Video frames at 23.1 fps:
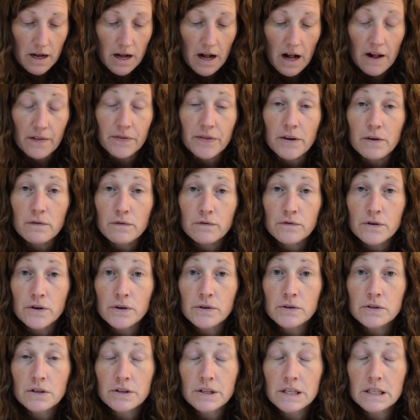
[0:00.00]
And the
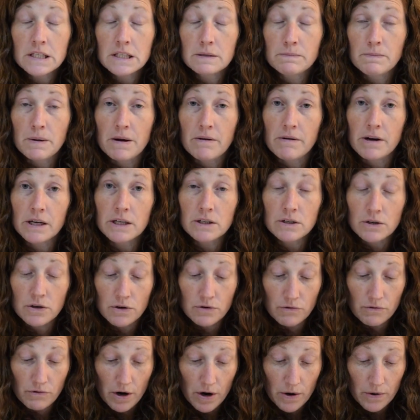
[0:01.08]
fruit of the Spirit
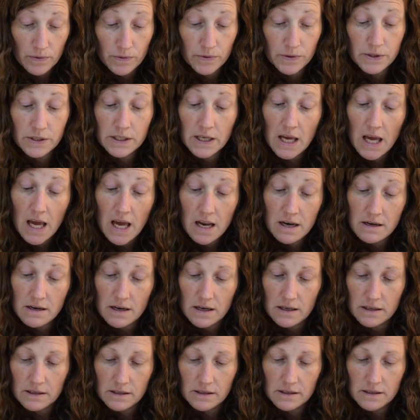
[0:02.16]
grows in
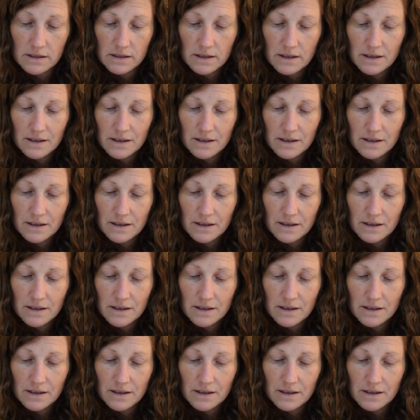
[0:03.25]
us,